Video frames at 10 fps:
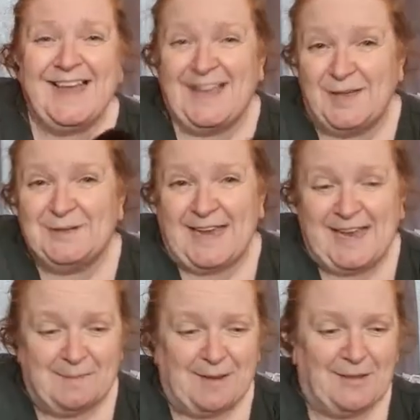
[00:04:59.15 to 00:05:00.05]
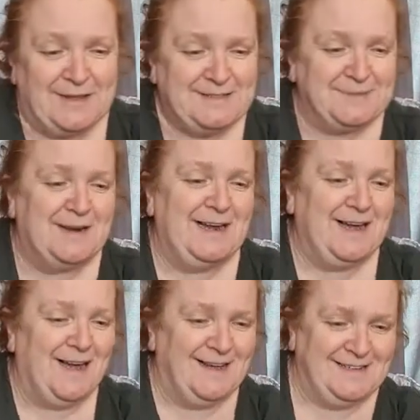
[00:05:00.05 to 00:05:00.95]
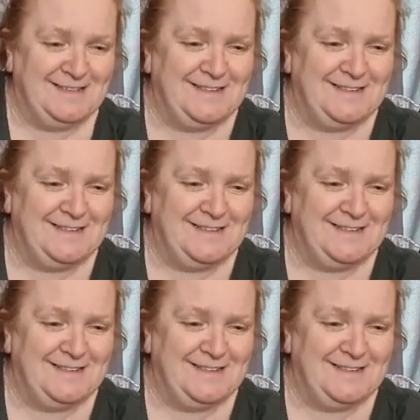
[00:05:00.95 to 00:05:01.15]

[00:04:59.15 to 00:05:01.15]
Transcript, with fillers: Thank you, Tinkerbell, that's really kind.